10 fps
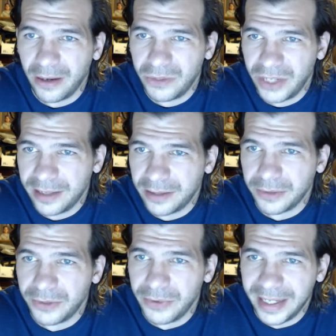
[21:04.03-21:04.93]
chasers
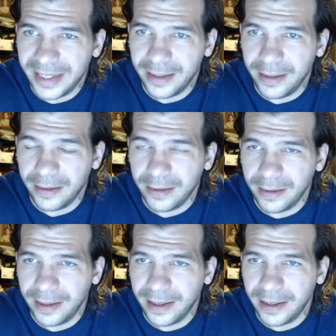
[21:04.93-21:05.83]
who did,
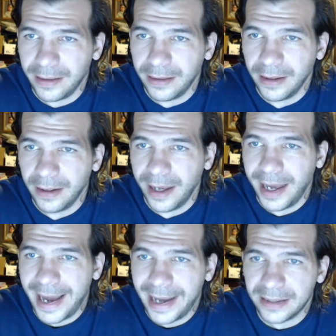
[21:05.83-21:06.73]
and
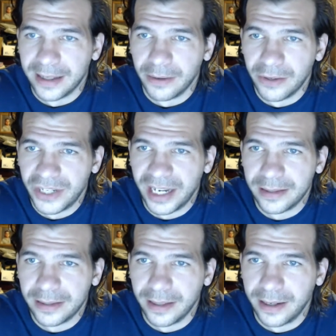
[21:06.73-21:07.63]
as they were
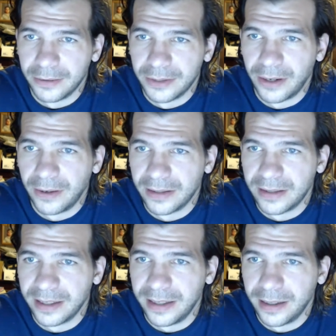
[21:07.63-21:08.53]
chasing, they were starting to
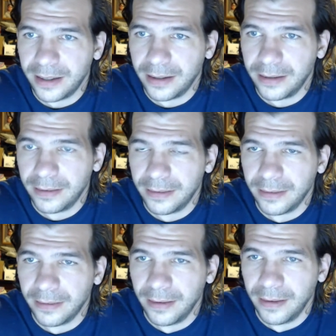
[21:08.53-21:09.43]
see
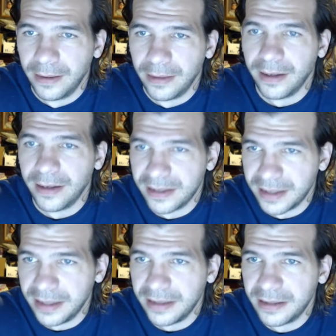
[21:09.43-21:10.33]
the
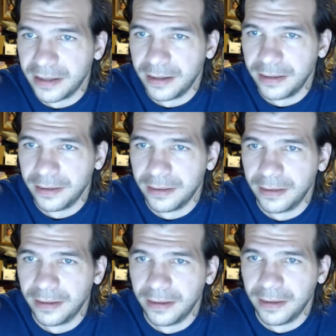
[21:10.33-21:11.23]
deceased,
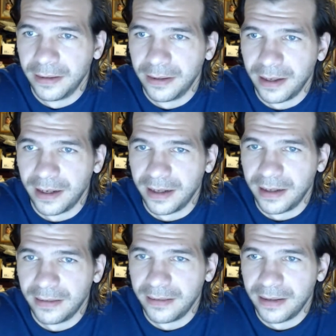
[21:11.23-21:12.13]
and
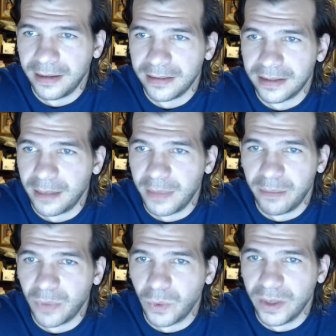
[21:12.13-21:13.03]
some of
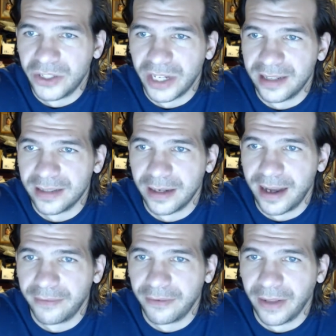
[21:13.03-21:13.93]
them quit chasing
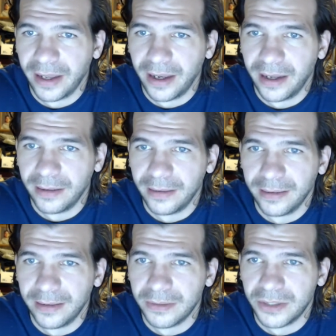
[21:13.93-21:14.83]
after that.
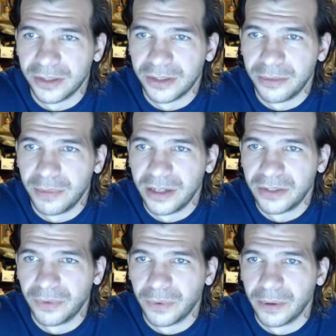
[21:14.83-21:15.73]
It was just too much
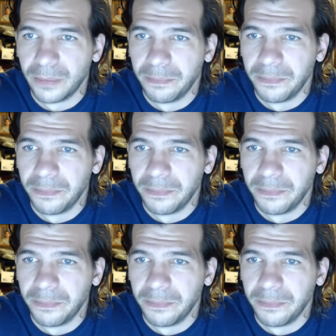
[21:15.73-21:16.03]
for them.